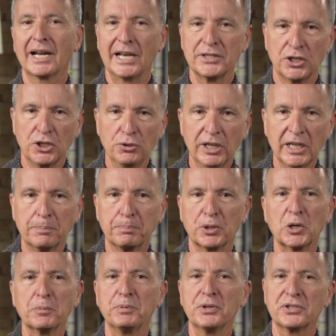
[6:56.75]
has a unique
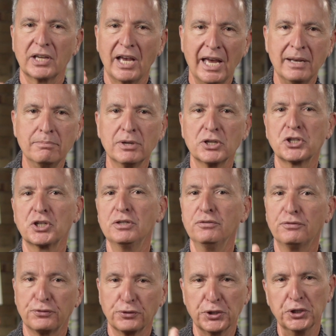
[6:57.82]
purpose and mission
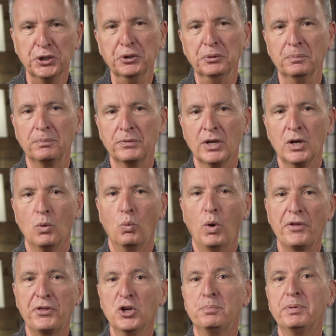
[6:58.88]
for you.
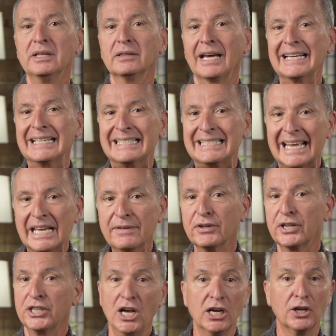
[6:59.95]
Whether you be like David,
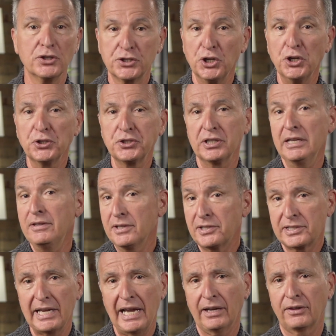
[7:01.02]
a young adult in this
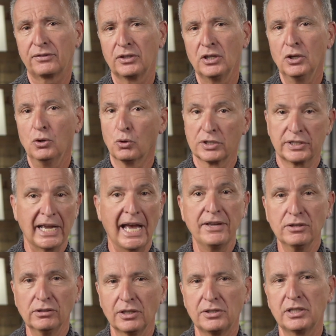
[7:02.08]
text, or Daniel, a